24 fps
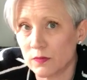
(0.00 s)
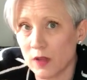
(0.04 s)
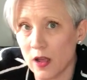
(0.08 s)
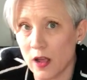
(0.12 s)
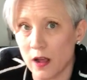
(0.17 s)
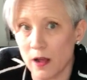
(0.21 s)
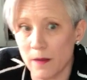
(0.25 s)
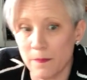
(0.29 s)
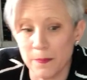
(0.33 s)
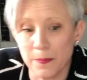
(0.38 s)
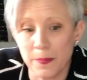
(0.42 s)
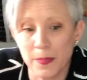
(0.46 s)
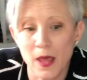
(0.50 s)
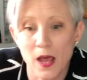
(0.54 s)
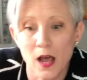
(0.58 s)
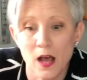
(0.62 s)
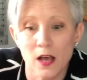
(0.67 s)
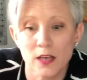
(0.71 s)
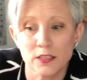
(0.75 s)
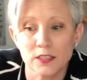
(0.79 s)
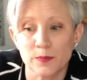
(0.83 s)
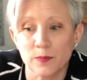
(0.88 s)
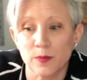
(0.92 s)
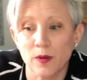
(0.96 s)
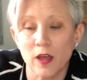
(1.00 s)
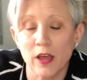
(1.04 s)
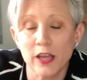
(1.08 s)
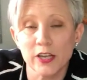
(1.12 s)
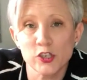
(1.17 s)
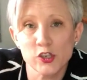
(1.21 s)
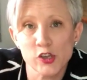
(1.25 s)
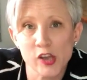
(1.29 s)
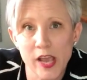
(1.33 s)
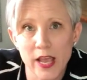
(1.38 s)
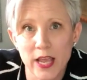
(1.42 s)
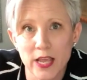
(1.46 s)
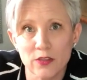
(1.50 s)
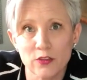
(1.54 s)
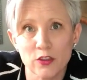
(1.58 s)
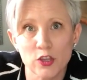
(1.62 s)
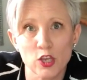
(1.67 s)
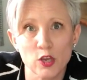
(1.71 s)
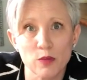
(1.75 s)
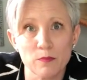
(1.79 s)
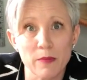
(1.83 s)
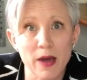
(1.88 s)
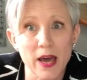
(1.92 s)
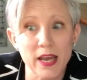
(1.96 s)
a supply chain that
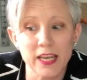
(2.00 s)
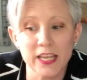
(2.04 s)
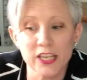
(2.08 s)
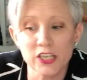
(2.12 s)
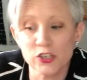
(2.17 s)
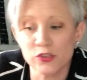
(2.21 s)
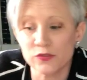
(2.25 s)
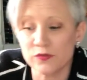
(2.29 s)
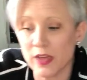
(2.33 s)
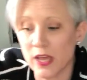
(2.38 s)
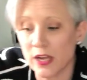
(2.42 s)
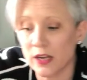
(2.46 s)
you manage,